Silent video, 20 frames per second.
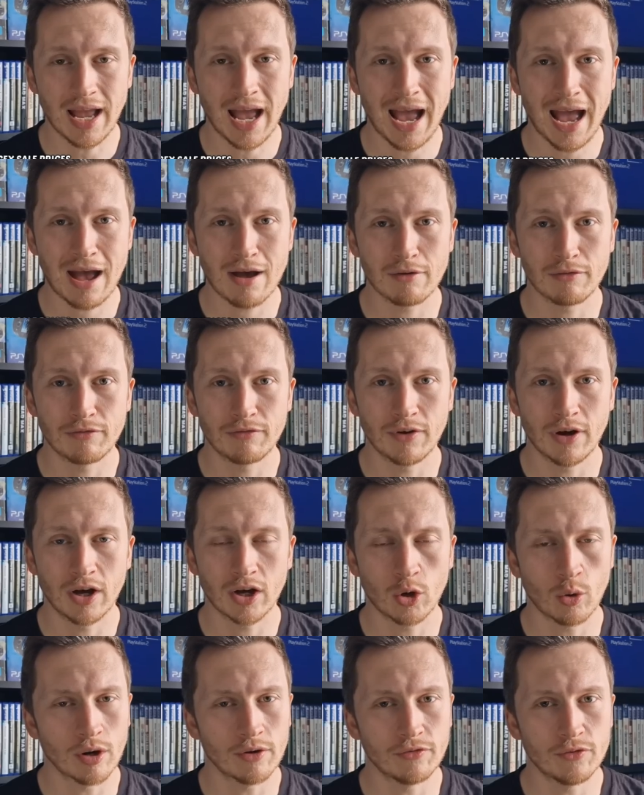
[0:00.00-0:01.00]
have
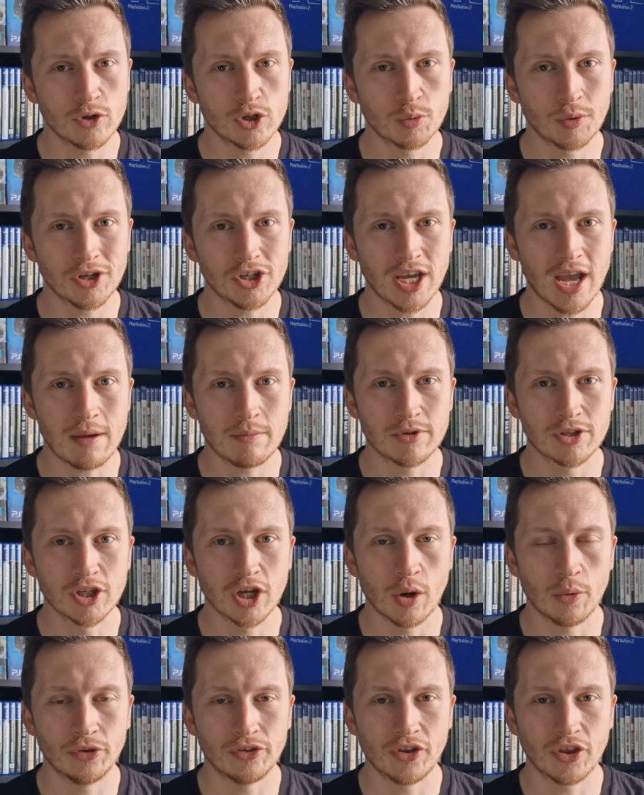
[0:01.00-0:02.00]
quite a few Switch games to
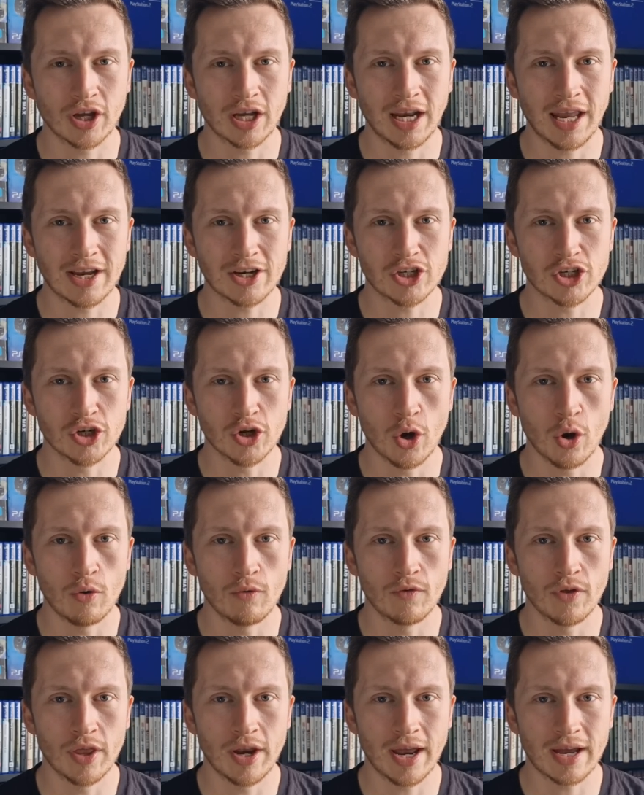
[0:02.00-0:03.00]
go into the collection
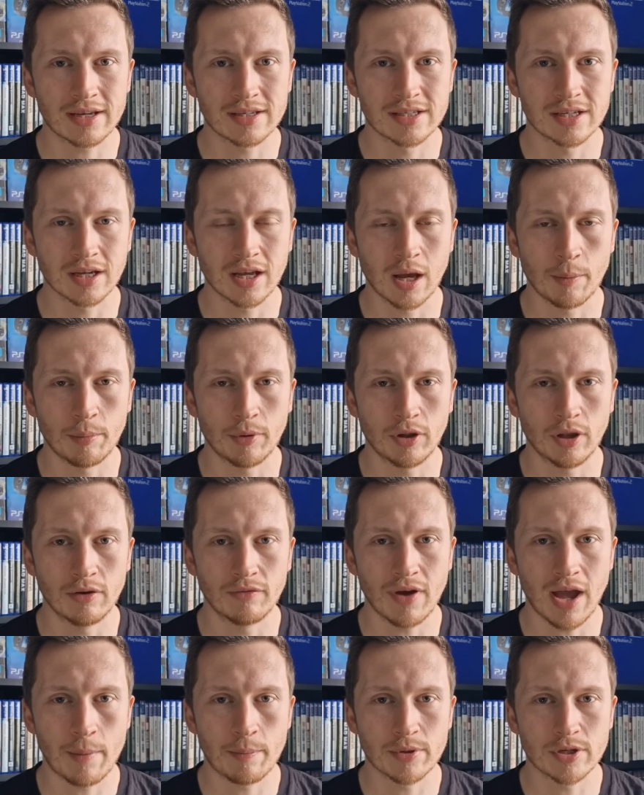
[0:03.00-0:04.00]
over the next couple
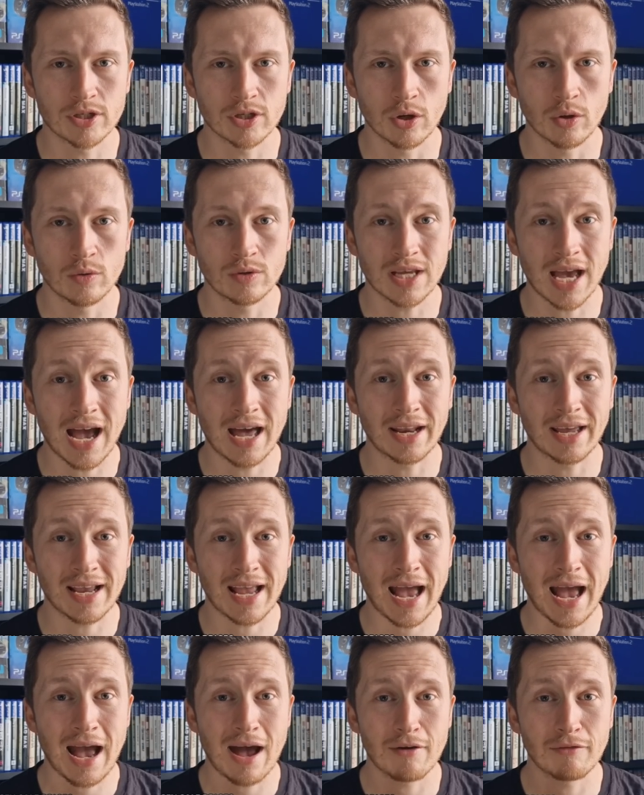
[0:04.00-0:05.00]
of episodes, and I
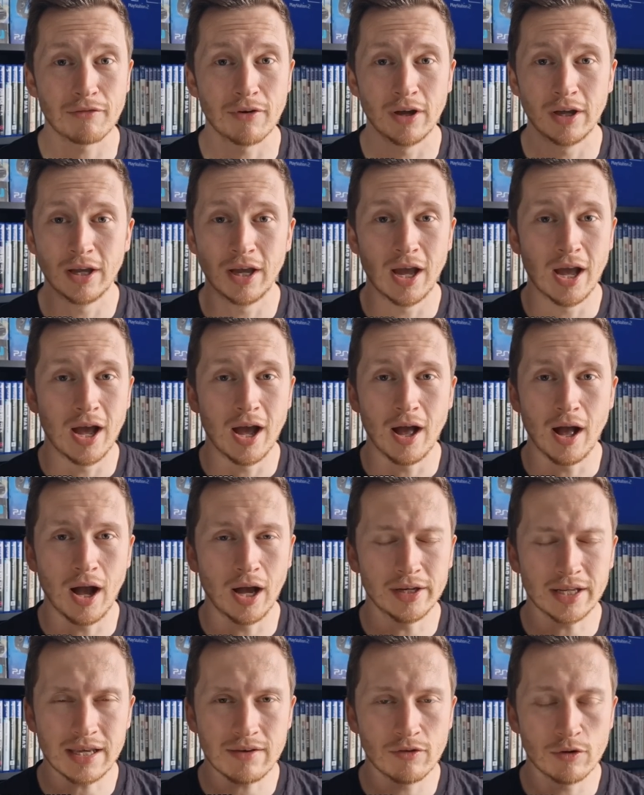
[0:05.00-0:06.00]
have
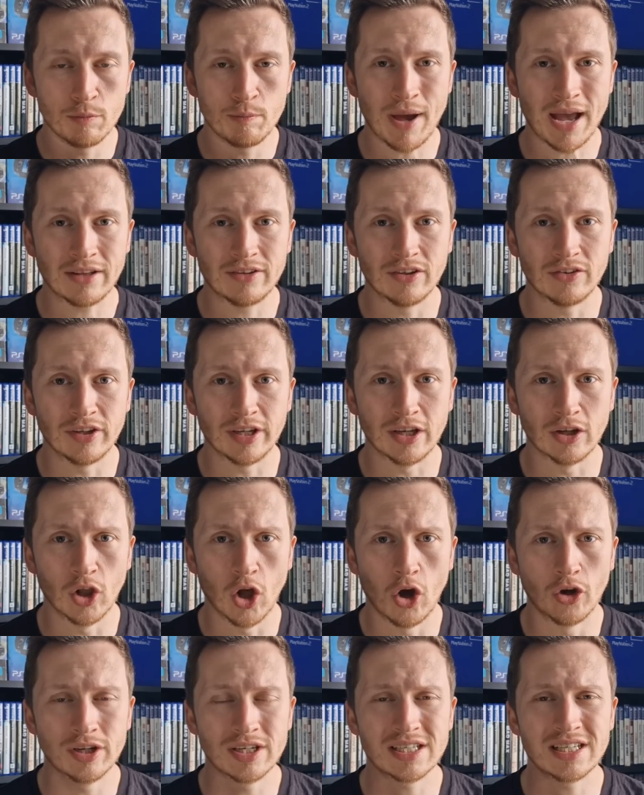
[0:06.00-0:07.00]
an even better deal.
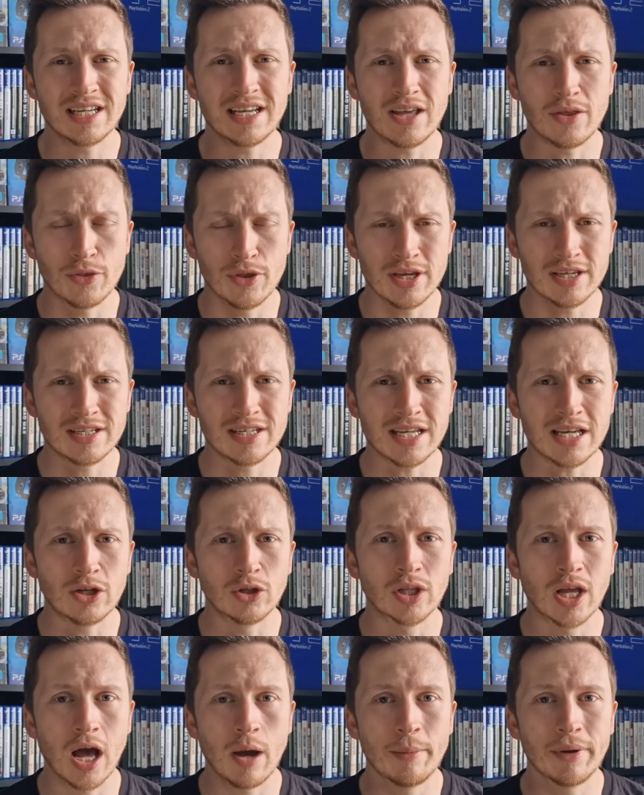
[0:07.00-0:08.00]
Honestly, this
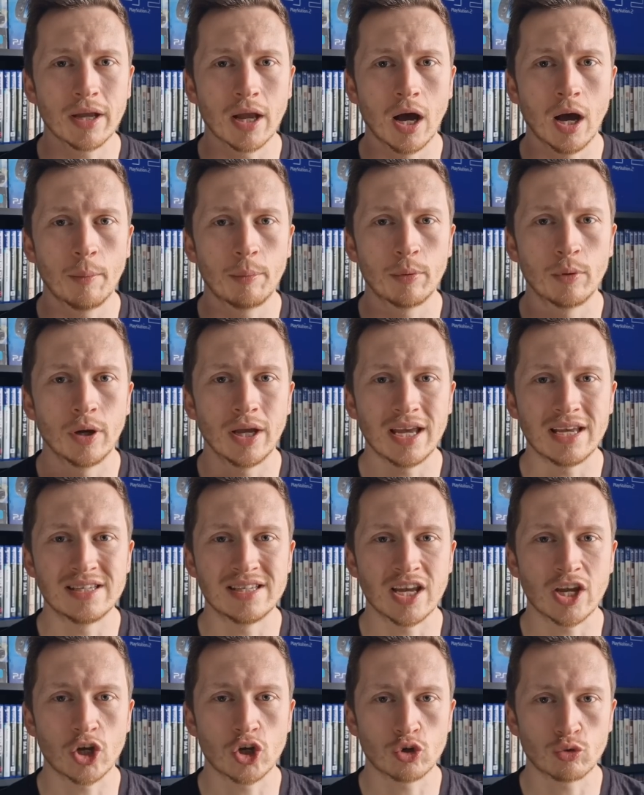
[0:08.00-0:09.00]
deal coming up is
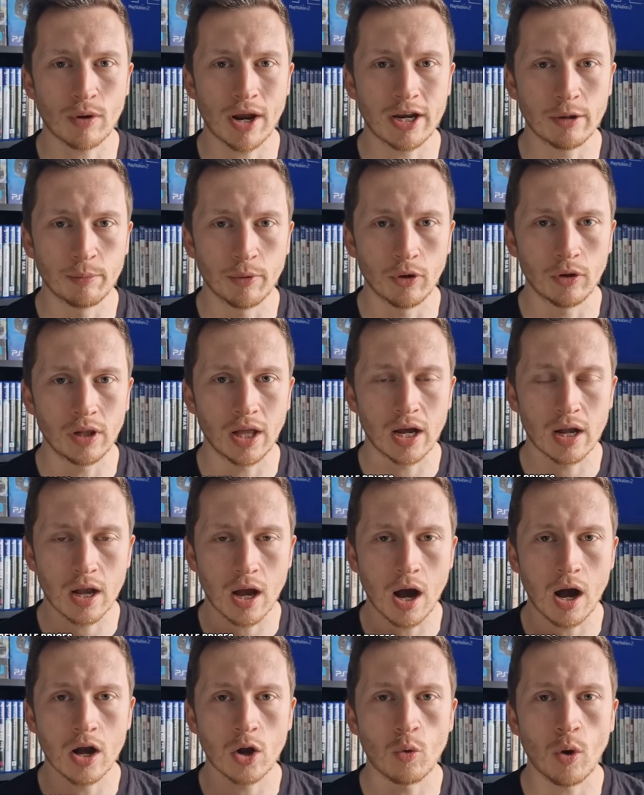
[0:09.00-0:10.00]
incredible.
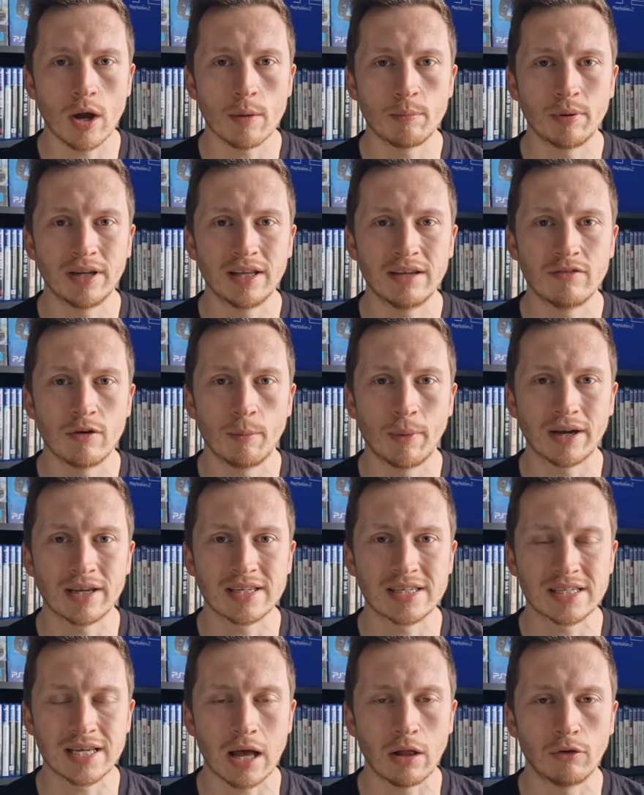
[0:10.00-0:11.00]
Can't quite believe it
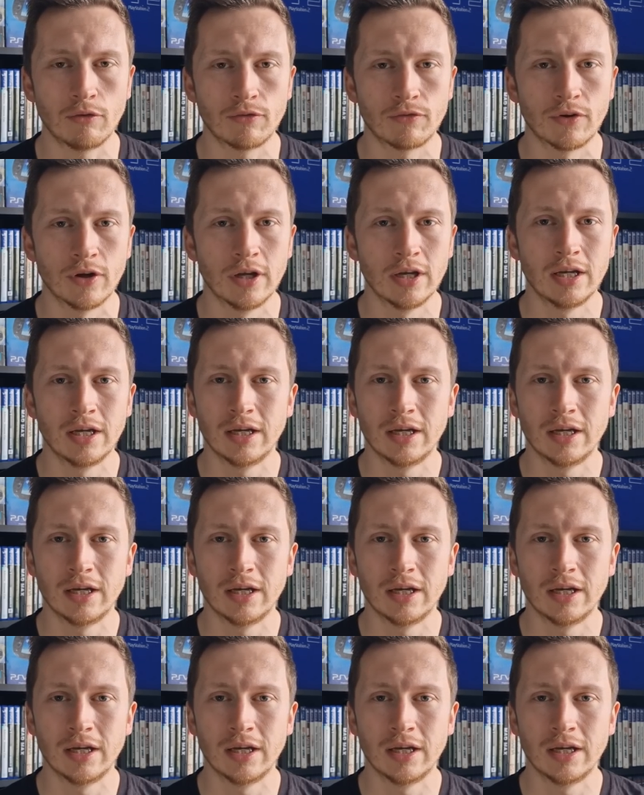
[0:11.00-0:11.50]
myself.